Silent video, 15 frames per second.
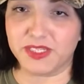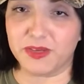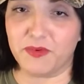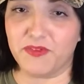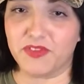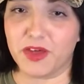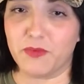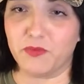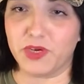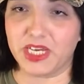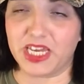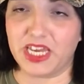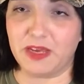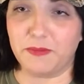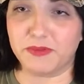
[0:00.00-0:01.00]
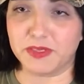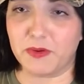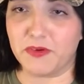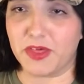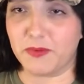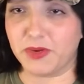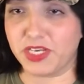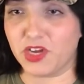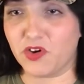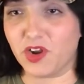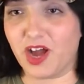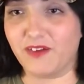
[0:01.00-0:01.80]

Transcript: Some of them we keep, some of them we don't.